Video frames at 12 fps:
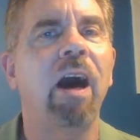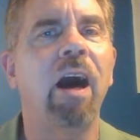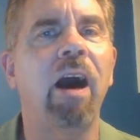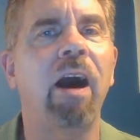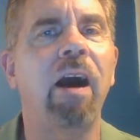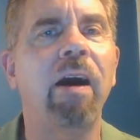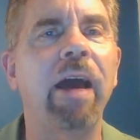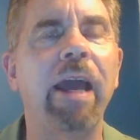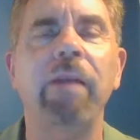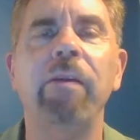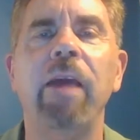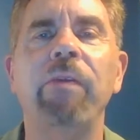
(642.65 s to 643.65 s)

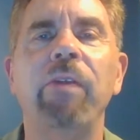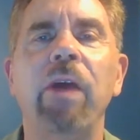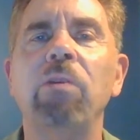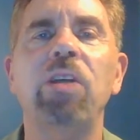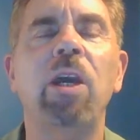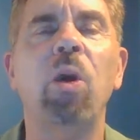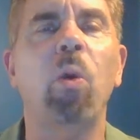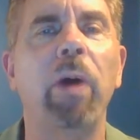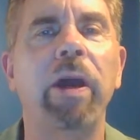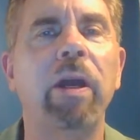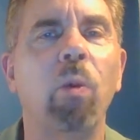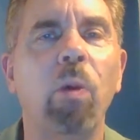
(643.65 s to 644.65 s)
And they'll take
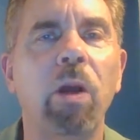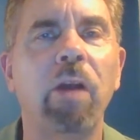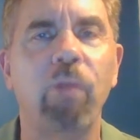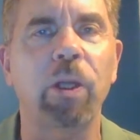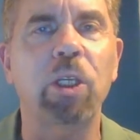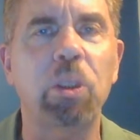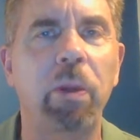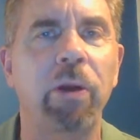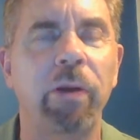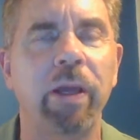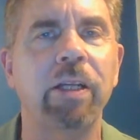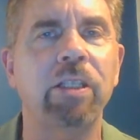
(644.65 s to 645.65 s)
away a wonderful
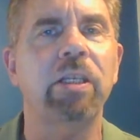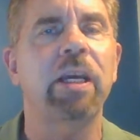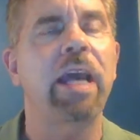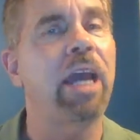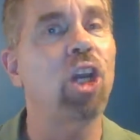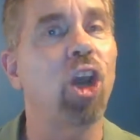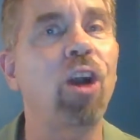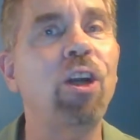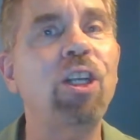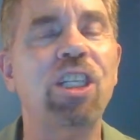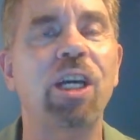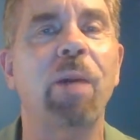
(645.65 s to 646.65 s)
experience and
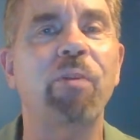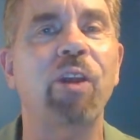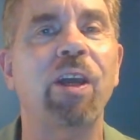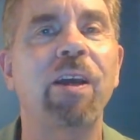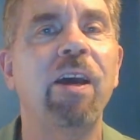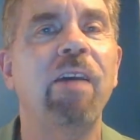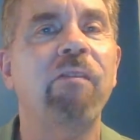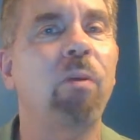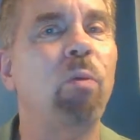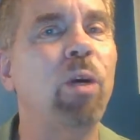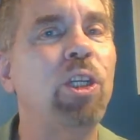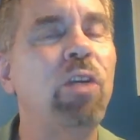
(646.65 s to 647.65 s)
learn something
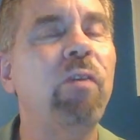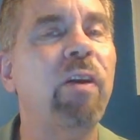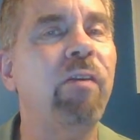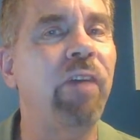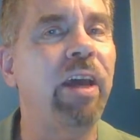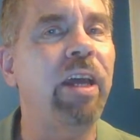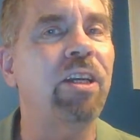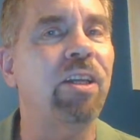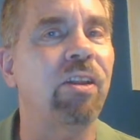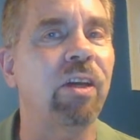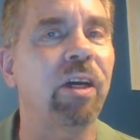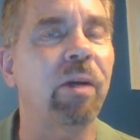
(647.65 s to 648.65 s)
from what you conveyed to
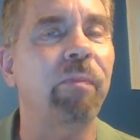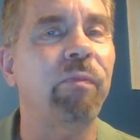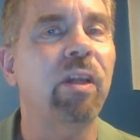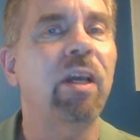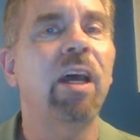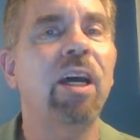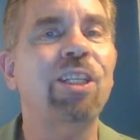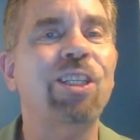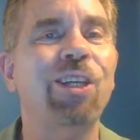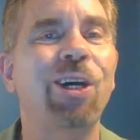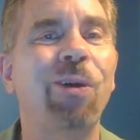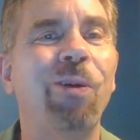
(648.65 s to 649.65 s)
them.
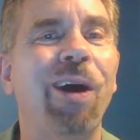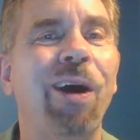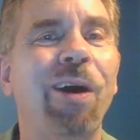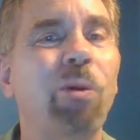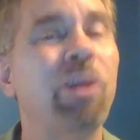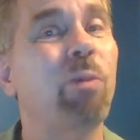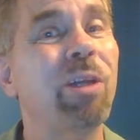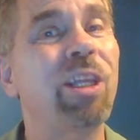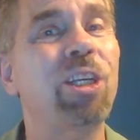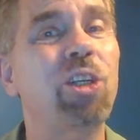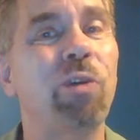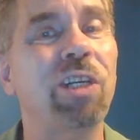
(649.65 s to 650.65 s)
So with
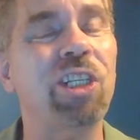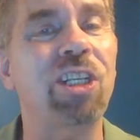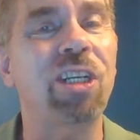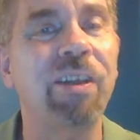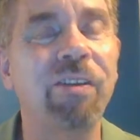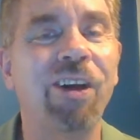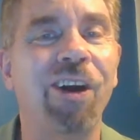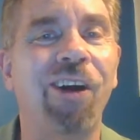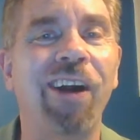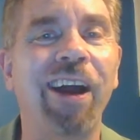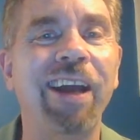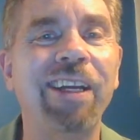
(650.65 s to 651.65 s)
interest.
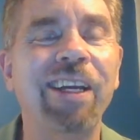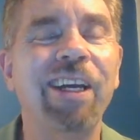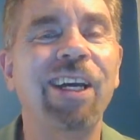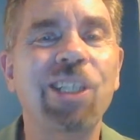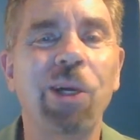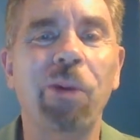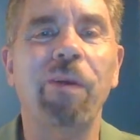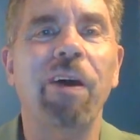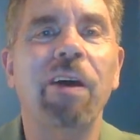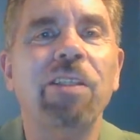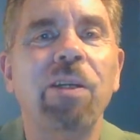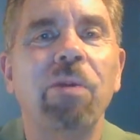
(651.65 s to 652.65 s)
All right. So
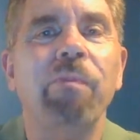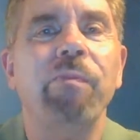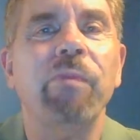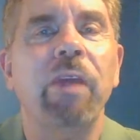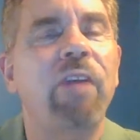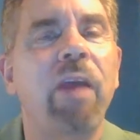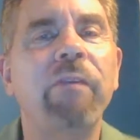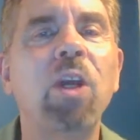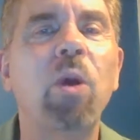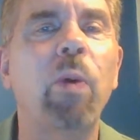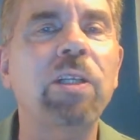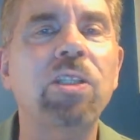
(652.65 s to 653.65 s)
if you have
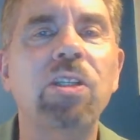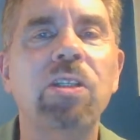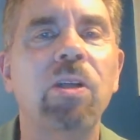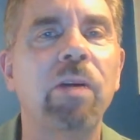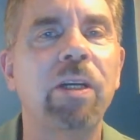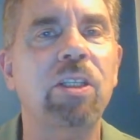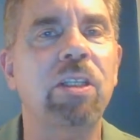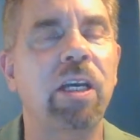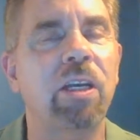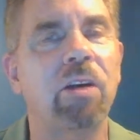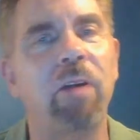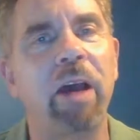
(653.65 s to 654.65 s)
any questions, don't
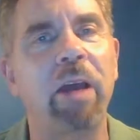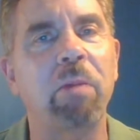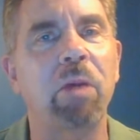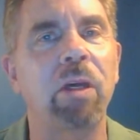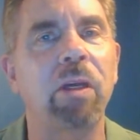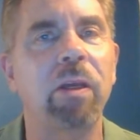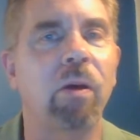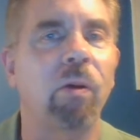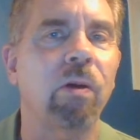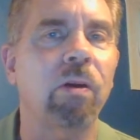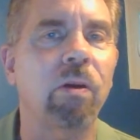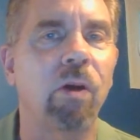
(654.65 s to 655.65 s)
hesitate to write me
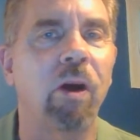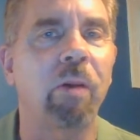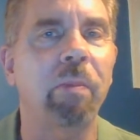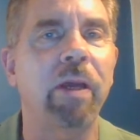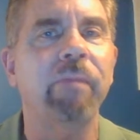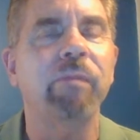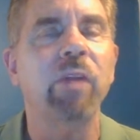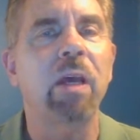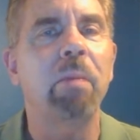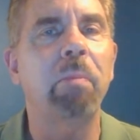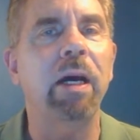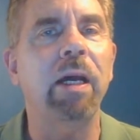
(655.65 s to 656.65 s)
or call me.
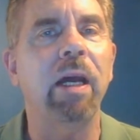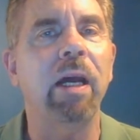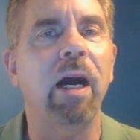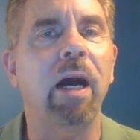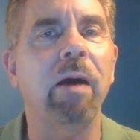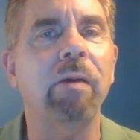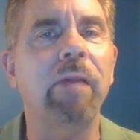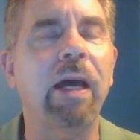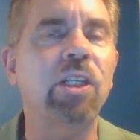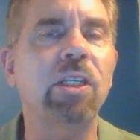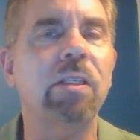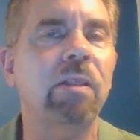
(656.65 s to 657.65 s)
But
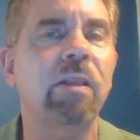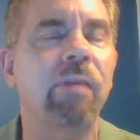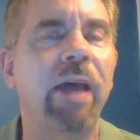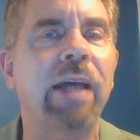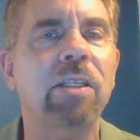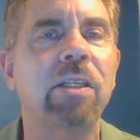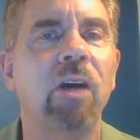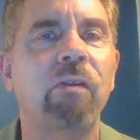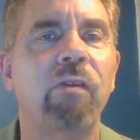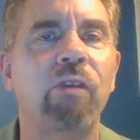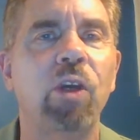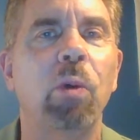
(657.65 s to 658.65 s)
that's an
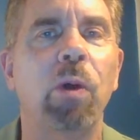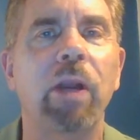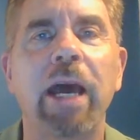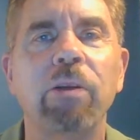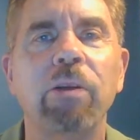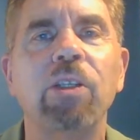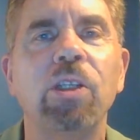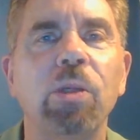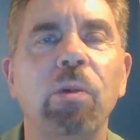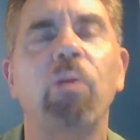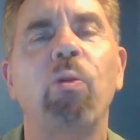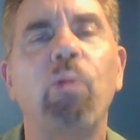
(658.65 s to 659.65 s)
overview on how to
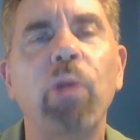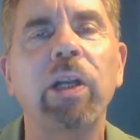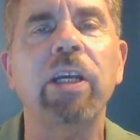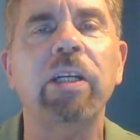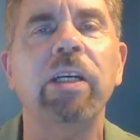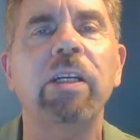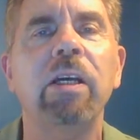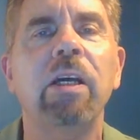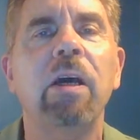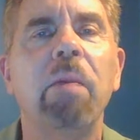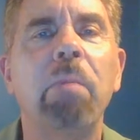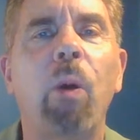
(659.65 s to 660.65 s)
do a really good
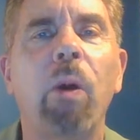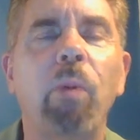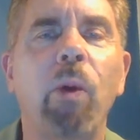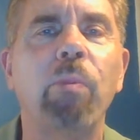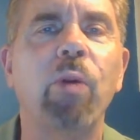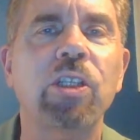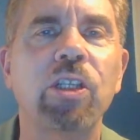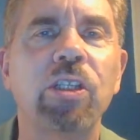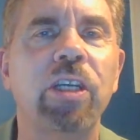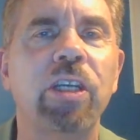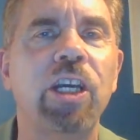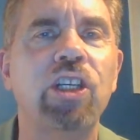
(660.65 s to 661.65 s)
PowerPoint
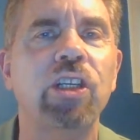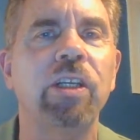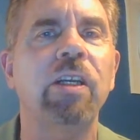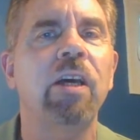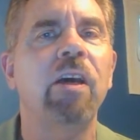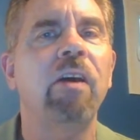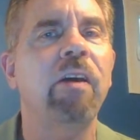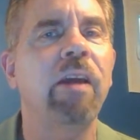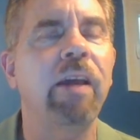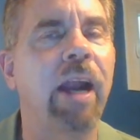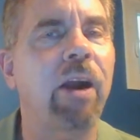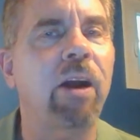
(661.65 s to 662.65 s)
presentation
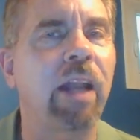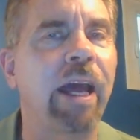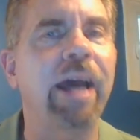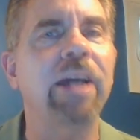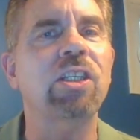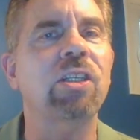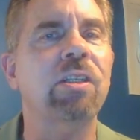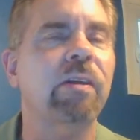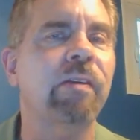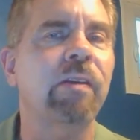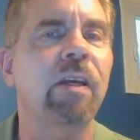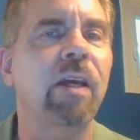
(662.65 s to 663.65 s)
in our
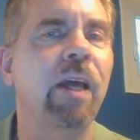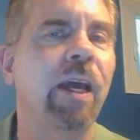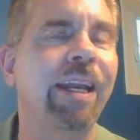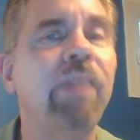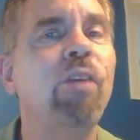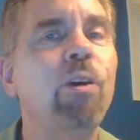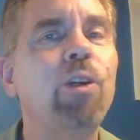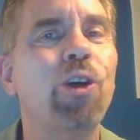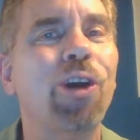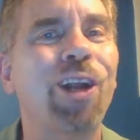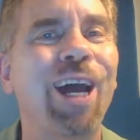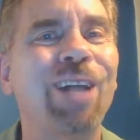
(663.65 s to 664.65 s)
class and in
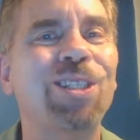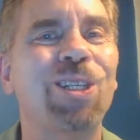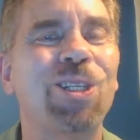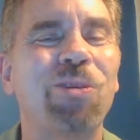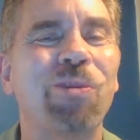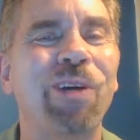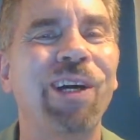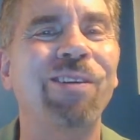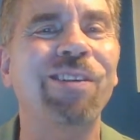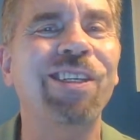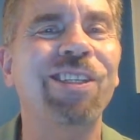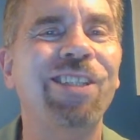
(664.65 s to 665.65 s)
future classes as well.
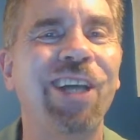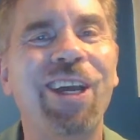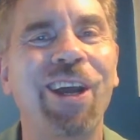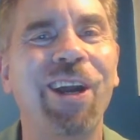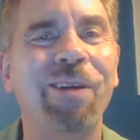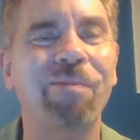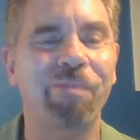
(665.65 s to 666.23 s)
Take care.